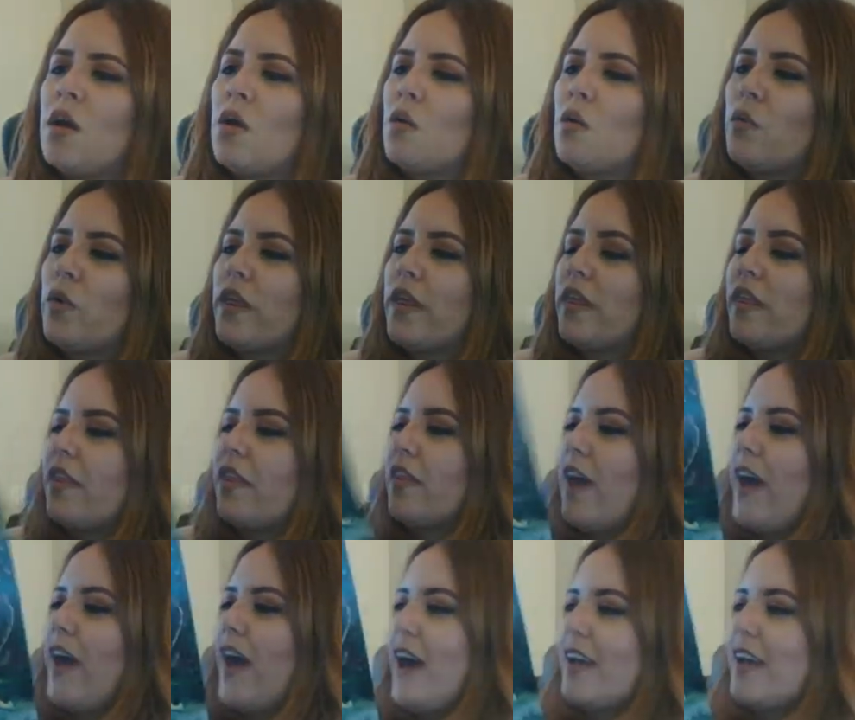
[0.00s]
With
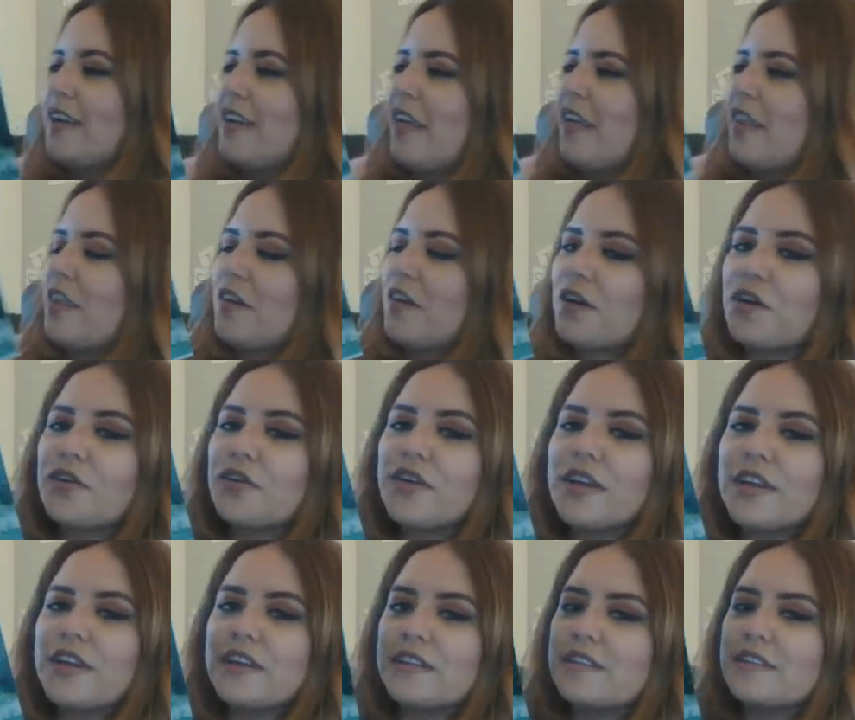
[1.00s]
that, the
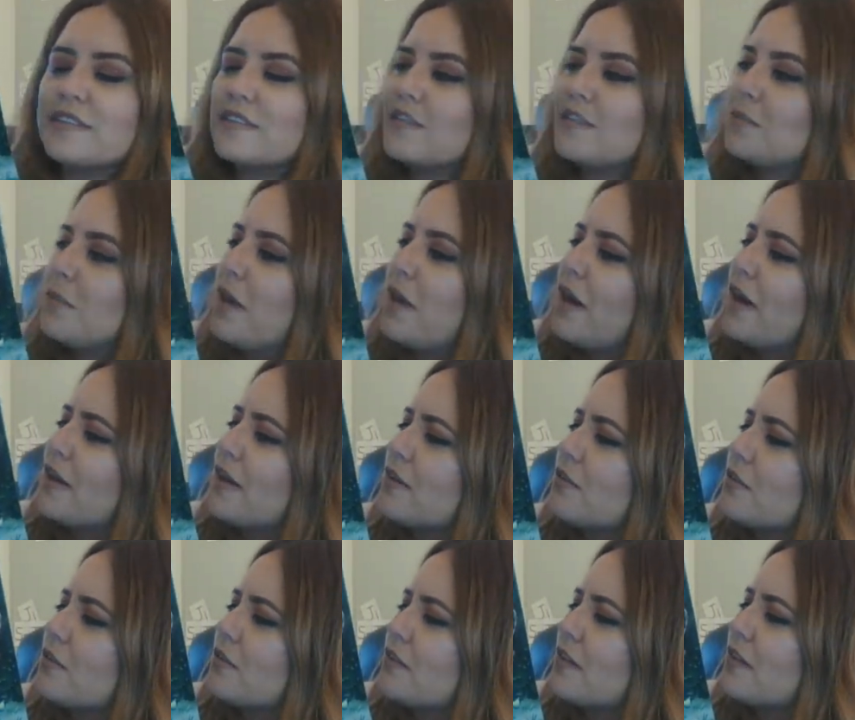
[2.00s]
cricket
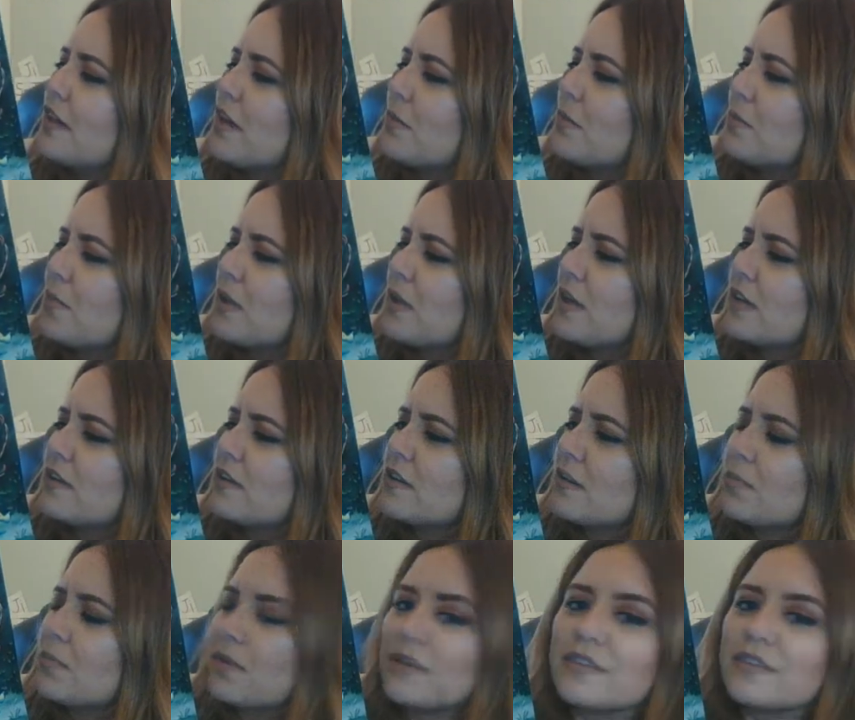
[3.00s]
smiled and picked
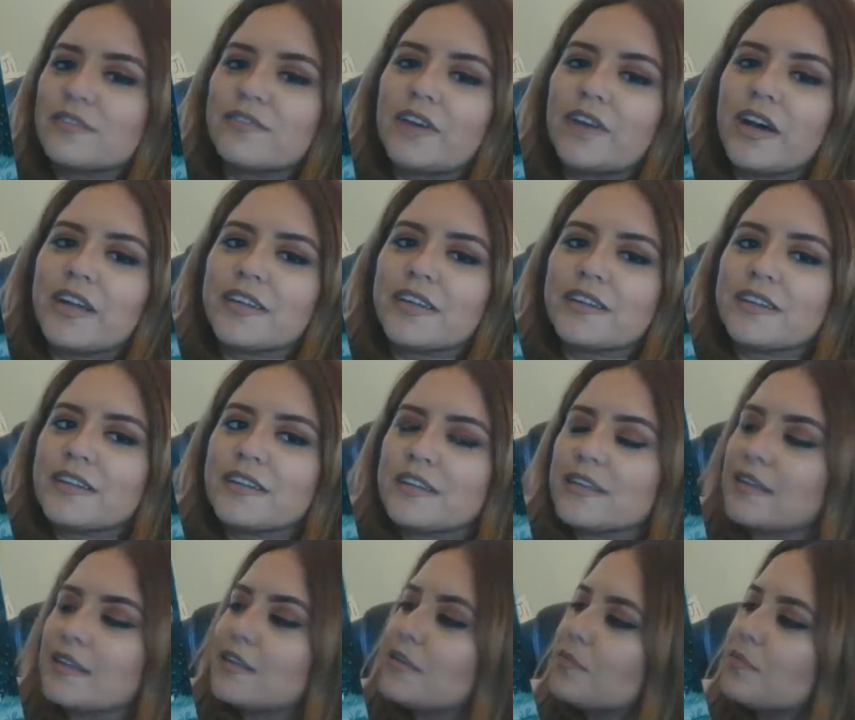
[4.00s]
up his violin.